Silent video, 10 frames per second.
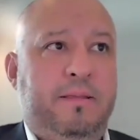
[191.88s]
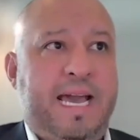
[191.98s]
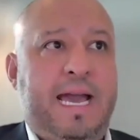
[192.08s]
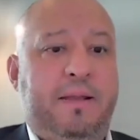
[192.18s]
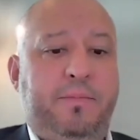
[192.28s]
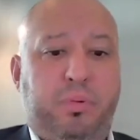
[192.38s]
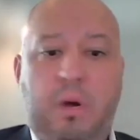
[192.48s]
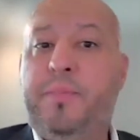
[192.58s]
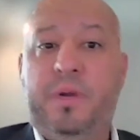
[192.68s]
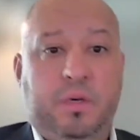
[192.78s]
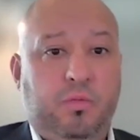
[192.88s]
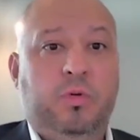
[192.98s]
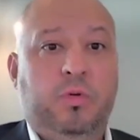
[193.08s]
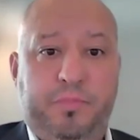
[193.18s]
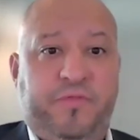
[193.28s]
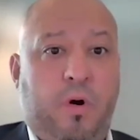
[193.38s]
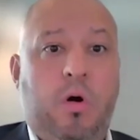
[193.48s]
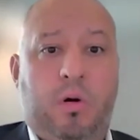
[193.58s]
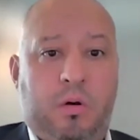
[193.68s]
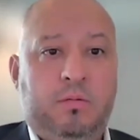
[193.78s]
that property will
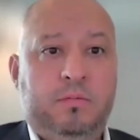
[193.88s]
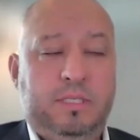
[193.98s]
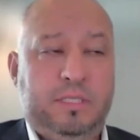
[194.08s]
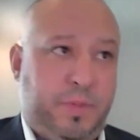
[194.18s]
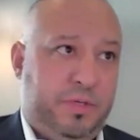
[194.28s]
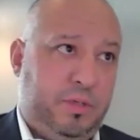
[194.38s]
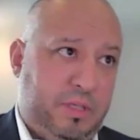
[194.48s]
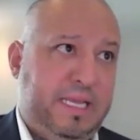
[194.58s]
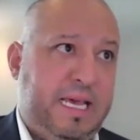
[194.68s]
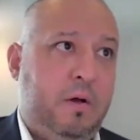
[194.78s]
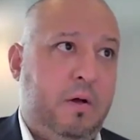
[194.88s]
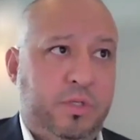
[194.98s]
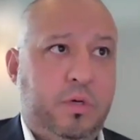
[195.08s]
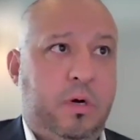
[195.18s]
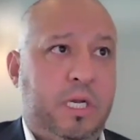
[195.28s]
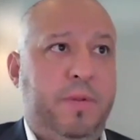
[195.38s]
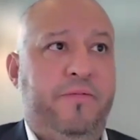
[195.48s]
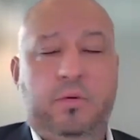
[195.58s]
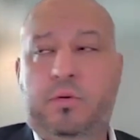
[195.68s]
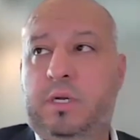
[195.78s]
fall, especially now we're mm-hmm. talking
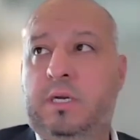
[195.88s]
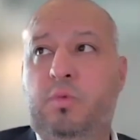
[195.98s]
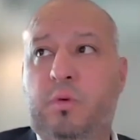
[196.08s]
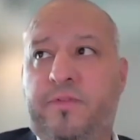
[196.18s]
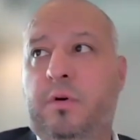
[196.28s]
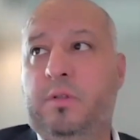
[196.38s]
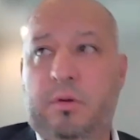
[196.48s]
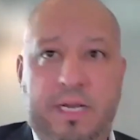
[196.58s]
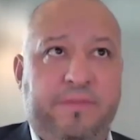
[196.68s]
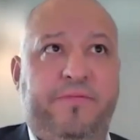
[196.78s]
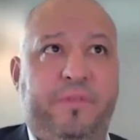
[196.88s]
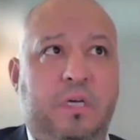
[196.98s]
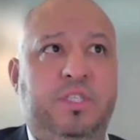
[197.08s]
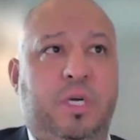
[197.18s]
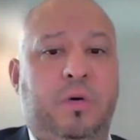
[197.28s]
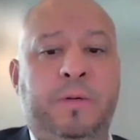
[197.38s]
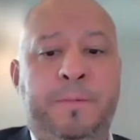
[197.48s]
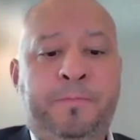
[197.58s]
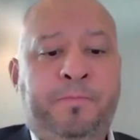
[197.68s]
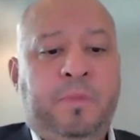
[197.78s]
about Florida, will fall under a flood zone.
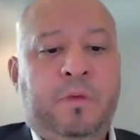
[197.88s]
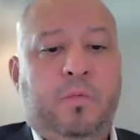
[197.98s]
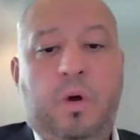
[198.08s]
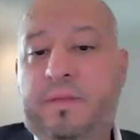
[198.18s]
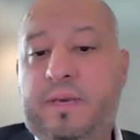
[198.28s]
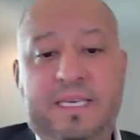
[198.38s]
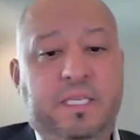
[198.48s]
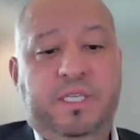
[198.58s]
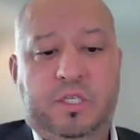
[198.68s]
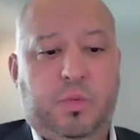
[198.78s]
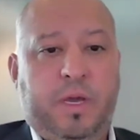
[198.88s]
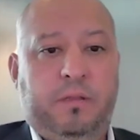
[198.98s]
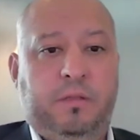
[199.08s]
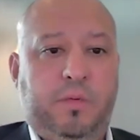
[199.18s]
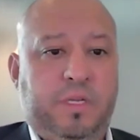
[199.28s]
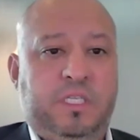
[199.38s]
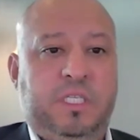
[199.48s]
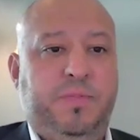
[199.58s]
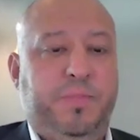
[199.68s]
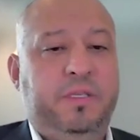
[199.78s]
One of the easiest way to do it
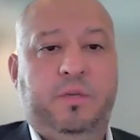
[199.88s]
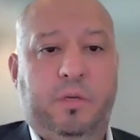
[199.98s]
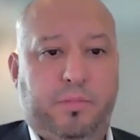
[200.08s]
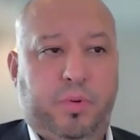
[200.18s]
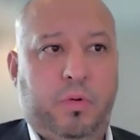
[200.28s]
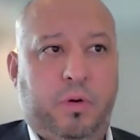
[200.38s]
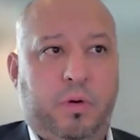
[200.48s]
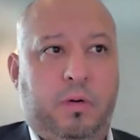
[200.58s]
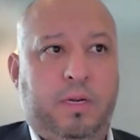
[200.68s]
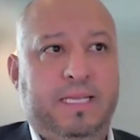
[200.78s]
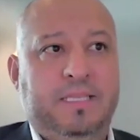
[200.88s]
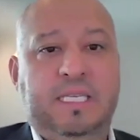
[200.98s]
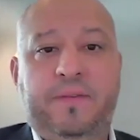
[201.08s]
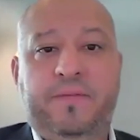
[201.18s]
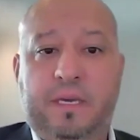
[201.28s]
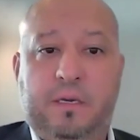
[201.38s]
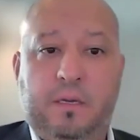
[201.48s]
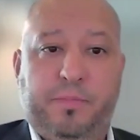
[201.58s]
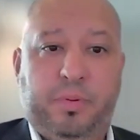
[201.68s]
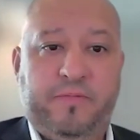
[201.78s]
is speak to your broker and see if they
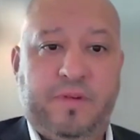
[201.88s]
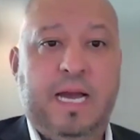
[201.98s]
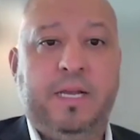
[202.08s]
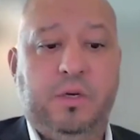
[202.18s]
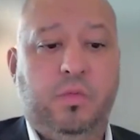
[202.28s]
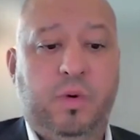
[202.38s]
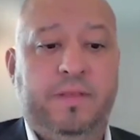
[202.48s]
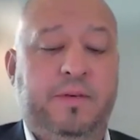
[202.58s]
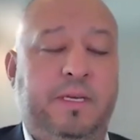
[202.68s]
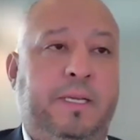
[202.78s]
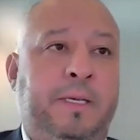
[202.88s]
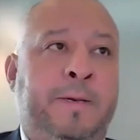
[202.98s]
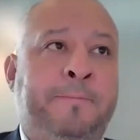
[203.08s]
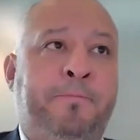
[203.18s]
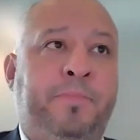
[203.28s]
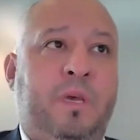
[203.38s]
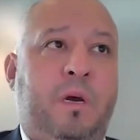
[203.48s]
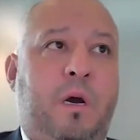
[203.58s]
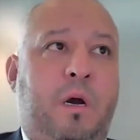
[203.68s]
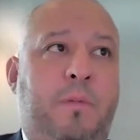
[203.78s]
could provide you with a
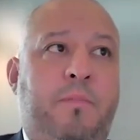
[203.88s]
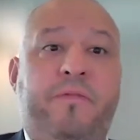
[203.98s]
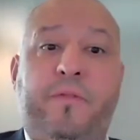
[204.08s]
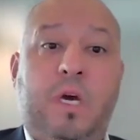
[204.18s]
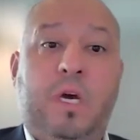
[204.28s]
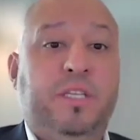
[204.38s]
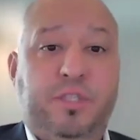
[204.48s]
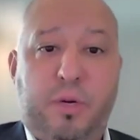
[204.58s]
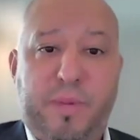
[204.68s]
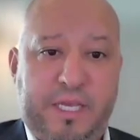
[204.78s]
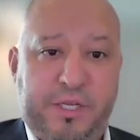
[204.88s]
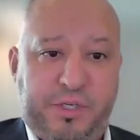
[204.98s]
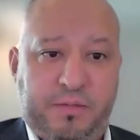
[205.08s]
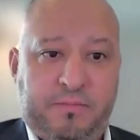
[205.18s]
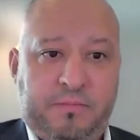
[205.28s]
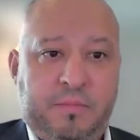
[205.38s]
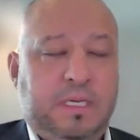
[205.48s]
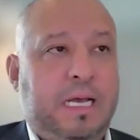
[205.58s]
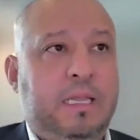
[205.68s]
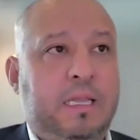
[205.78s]
um, flood determination.
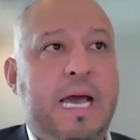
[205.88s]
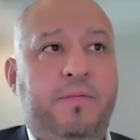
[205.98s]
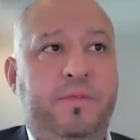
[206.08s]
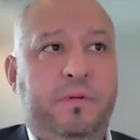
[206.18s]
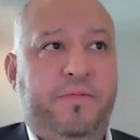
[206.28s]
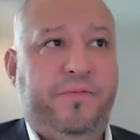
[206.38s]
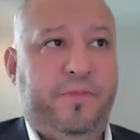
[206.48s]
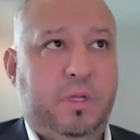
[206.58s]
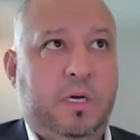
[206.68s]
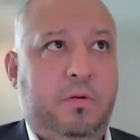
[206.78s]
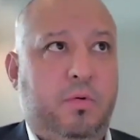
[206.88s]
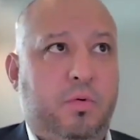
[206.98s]
A lot of the okay. flood,